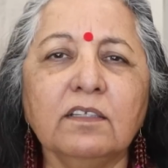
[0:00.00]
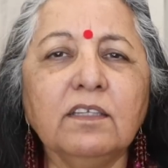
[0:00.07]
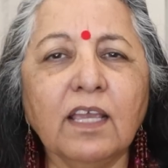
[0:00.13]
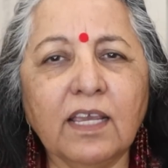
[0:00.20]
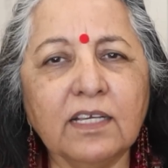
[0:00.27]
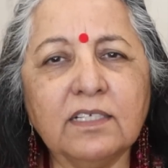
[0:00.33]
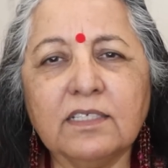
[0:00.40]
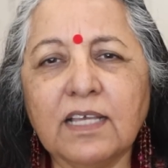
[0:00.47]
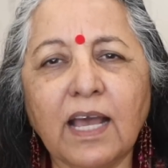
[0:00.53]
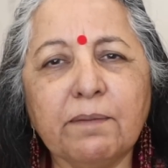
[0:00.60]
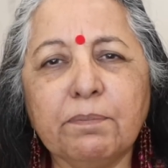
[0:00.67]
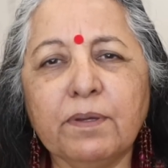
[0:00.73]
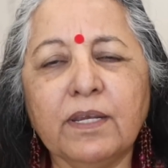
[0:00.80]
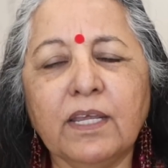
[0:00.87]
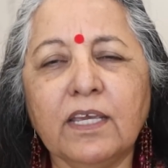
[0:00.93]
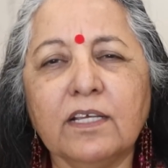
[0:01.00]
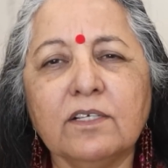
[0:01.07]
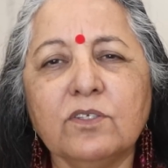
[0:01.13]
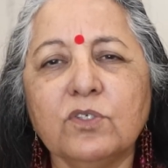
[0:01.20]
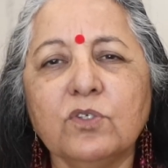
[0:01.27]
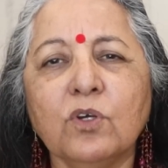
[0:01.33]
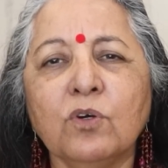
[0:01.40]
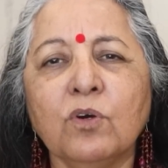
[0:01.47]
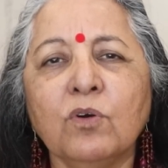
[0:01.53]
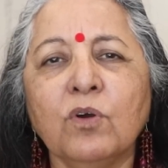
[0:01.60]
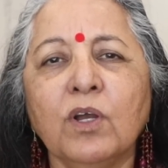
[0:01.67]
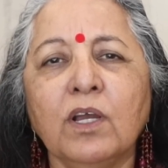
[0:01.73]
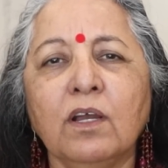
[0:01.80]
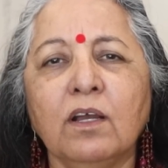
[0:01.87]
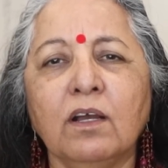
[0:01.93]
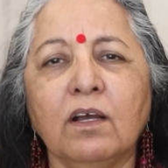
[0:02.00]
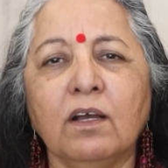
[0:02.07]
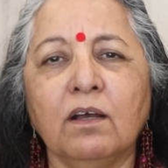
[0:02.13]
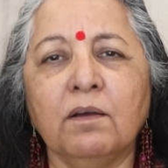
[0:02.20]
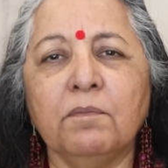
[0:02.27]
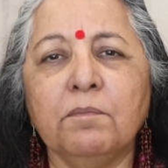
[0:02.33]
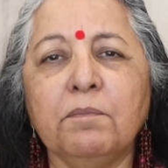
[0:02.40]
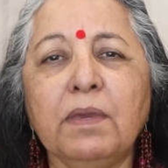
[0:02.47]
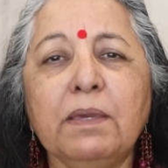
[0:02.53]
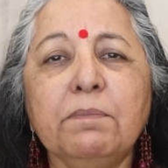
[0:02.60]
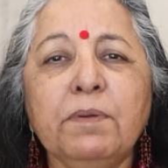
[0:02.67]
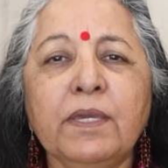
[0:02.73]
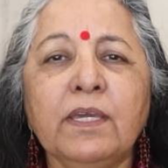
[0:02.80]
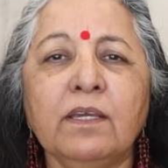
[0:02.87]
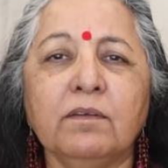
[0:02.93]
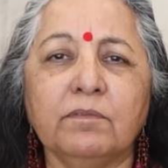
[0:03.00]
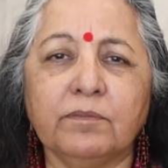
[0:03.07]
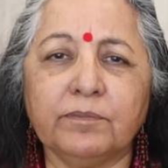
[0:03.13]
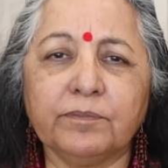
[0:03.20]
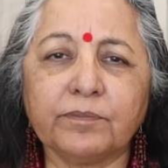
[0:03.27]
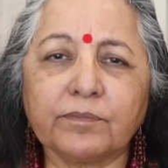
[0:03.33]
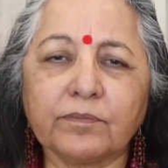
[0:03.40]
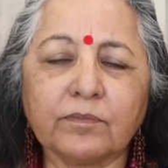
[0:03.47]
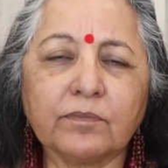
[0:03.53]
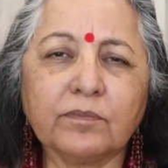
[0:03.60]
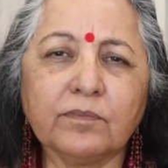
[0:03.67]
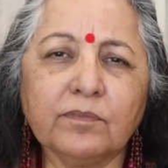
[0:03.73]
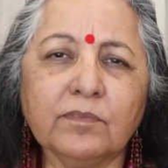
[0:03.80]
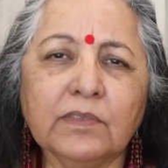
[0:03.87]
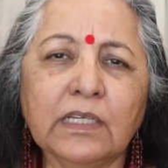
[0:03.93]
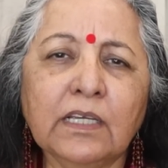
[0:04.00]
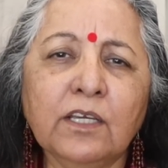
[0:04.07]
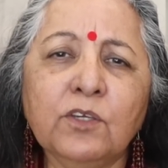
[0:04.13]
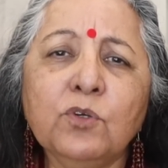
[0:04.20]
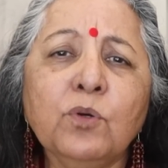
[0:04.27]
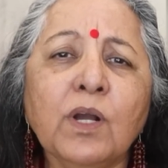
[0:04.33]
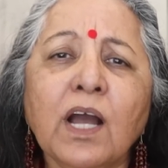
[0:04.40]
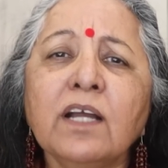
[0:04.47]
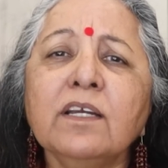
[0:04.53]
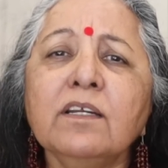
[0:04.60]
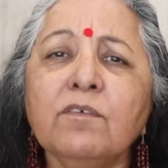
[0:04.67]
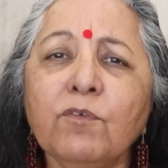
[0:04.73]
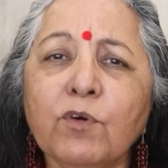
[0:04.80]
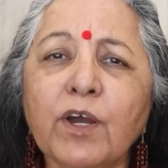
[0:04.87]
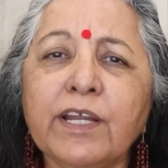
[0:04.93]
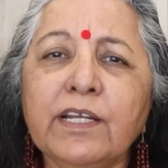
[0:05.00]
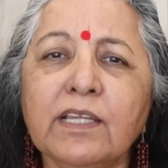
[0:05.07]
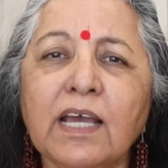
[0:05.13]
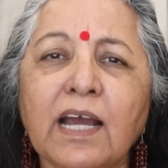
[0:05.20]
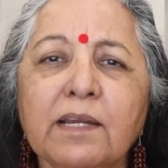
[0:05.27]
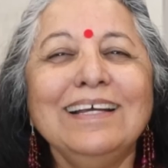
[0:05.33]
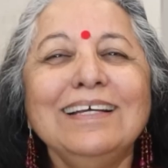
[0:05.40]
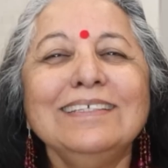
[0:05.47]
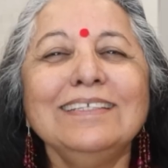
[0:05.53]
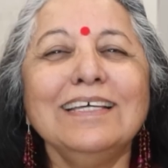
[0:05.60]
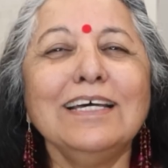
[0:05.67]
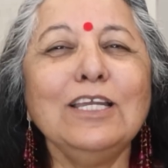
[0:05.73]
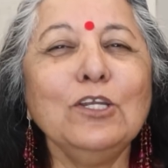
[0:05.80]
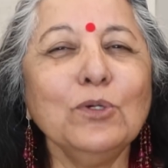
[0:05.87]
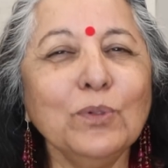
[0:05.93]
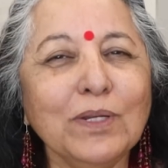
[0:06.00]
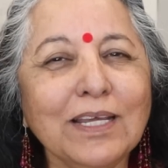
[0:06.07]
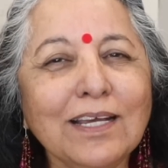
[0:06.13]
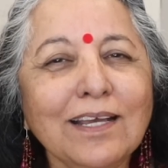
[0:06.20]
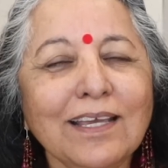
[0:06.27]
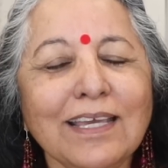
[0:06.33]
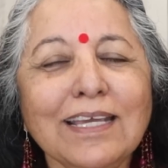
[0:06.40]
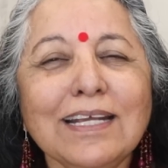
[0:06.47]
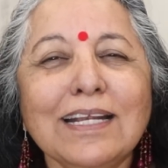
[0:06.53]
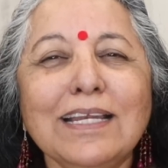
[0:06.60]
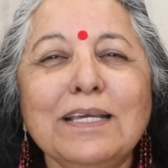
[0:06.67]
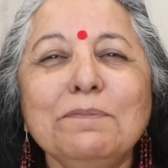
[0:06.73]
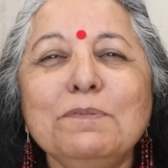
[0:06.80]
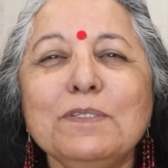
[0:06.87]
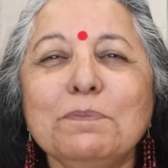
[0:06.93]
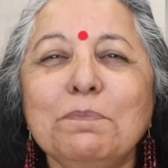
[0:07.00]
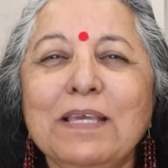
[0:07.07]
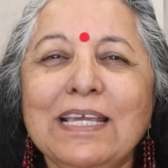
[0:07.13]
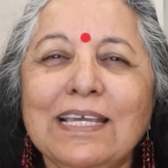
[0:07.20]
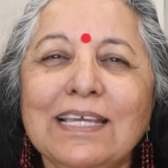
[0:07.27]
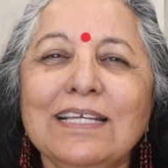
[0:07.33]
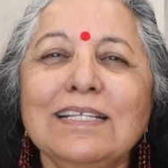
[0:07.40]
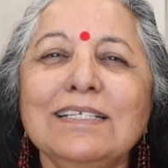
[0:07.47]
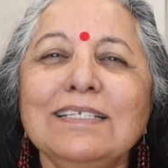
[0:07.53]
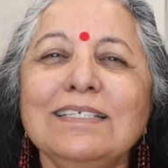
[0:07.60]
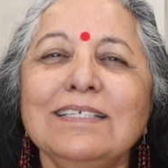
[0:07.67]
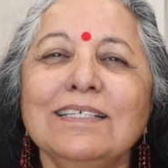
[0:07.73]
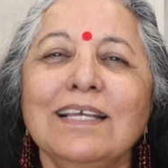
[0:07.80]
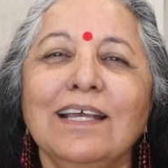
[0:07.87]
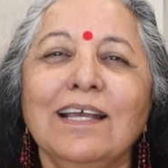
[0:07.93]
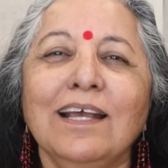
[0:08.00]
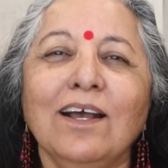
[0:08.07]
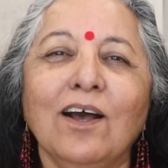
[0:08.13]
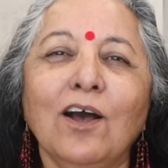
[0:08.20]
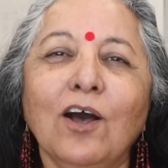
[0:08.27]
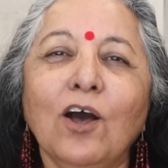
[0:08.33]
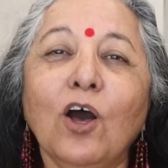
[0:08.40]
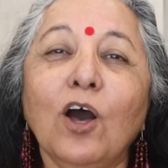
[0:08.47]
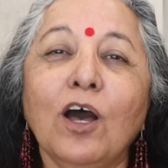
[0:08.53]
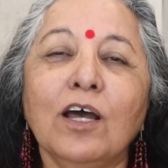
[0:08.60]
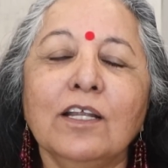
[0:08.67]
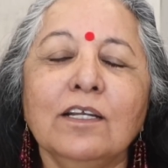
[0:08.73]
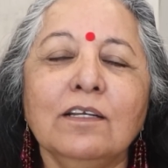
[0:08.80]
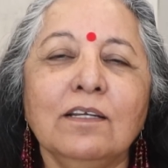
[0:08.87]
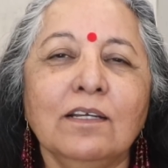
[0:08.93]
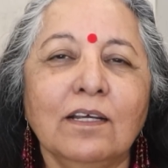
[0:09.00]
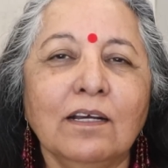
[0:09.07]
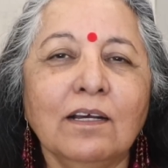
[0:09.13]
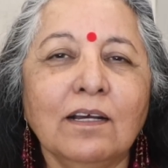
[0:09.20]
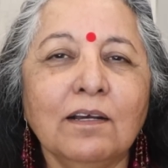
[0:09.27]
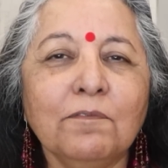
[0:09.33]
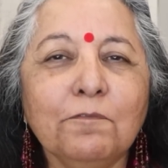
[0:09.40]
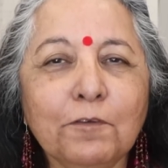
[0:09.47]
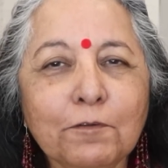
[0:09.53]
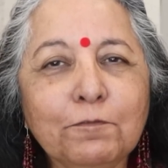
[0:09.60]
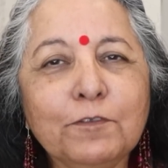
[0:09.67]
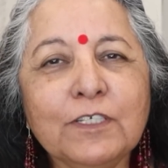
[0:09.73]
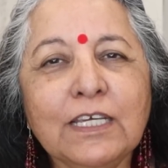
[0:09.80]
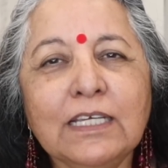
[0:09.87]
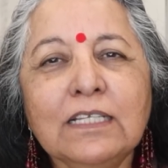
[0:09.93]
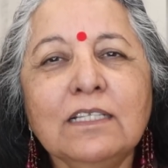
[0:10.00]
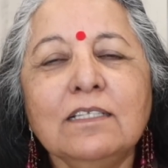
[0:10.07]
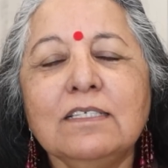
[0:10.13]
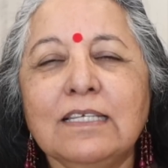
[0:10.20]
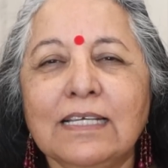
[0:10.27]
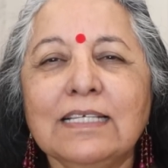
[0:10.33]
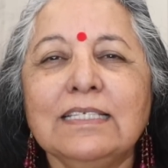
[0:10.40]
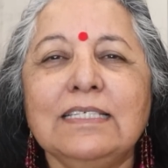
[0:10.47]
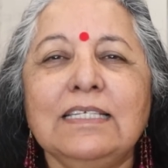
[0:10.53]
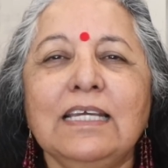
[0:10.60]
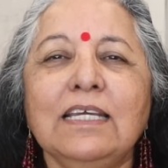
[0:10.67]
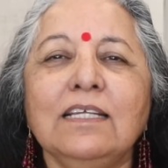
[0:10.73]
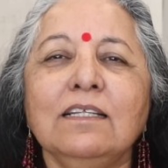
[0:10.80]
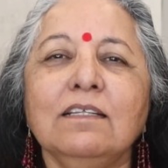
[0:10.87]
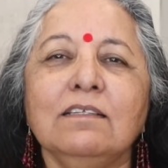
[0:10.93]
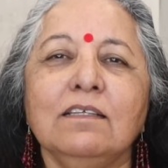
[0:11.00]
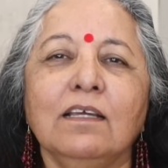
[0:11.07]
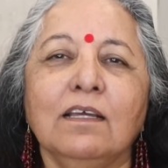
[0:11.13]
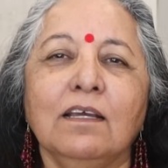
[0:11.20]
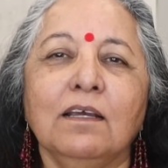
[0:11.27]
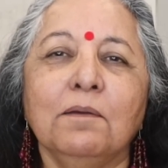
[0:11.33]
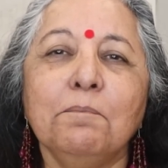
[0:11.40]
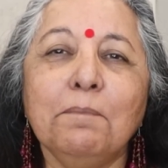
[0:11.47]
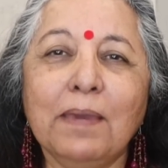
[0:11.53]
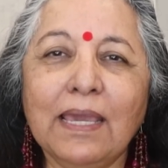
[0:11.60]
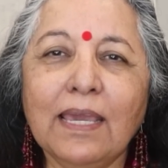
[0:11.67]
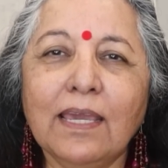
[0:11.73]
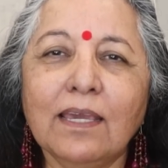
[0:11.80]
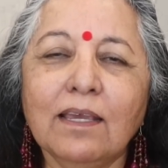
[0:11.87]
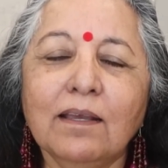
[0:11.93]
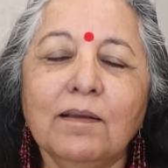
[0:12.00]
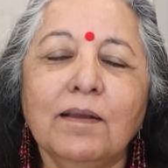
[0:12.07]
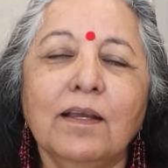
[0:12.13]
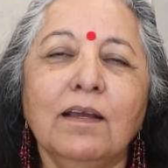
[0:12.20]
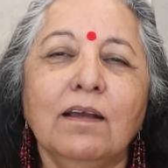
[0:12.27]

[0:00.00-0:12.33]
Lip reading: things happening. So maybe you can't avoid that. The lunar eclipse begins on 15th, 16th May,